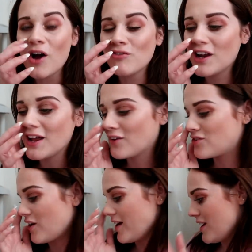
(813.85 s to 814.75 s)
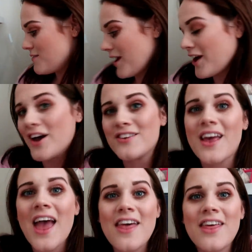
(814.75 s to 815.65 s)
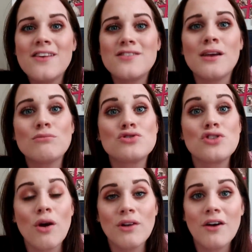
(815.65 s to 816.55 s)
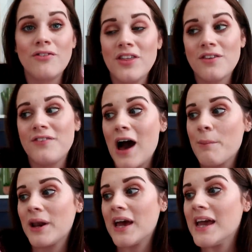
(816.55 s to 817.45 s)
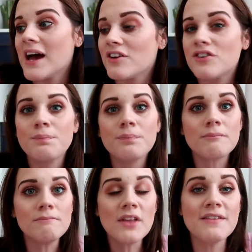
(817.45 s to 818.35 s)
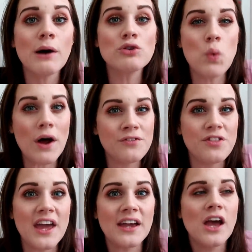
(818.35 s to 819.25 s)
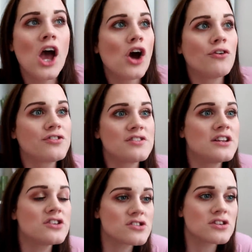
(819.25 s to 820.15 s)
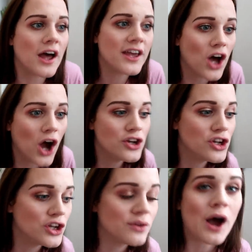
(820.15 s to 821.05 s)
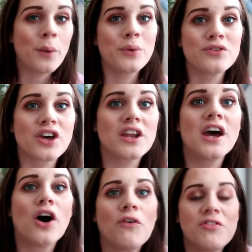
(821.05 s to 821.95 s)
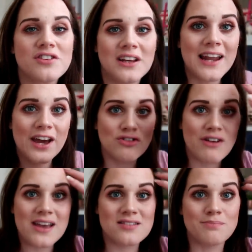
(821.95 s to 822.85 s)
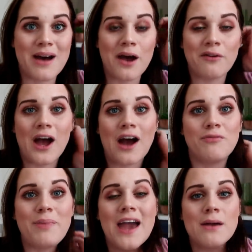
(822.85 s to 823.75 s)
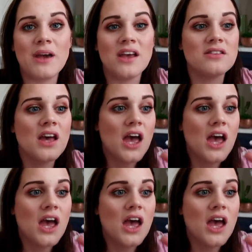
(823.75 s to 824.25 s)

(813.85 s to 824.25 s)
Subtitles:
I'm really excited because they seem so lovely, the family. And that was one thing since like I knew that I was going to obviously let Grace and Mario have babies.